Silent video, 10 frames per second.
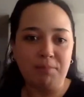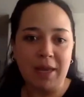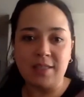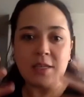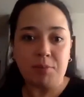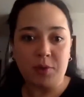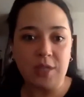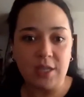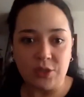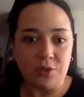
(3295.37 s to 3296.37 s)
basic
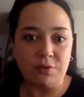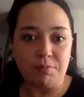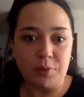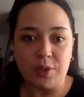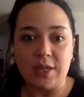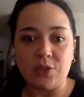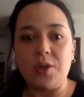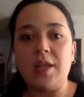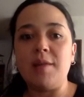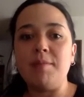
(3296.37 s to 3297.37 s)
protection
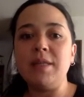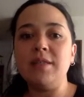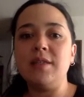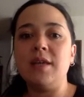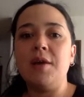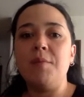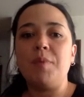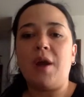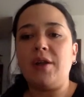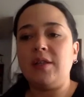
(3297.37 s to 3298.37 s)
elements
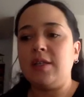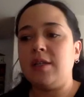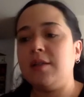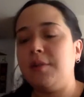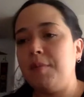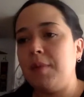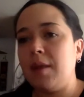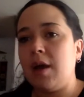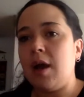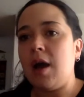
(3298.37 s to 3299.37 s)
are needed.
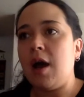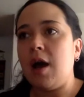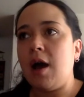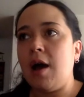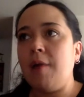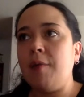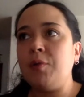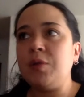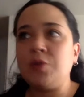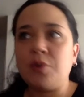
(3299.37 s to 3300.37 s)

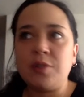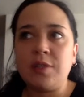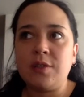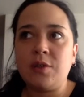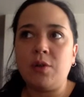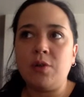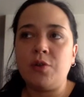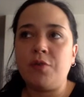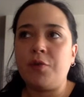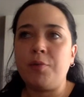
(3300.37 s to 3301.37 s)
Resources
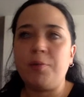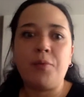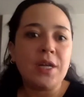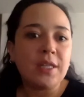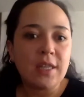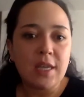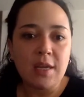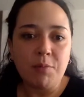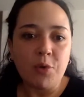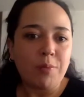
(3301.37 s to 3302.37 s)
also for
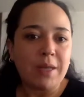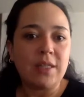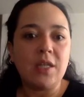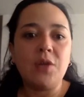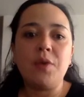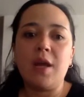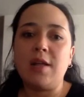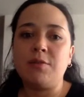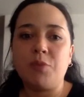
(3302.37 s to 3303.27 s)
printing more materials,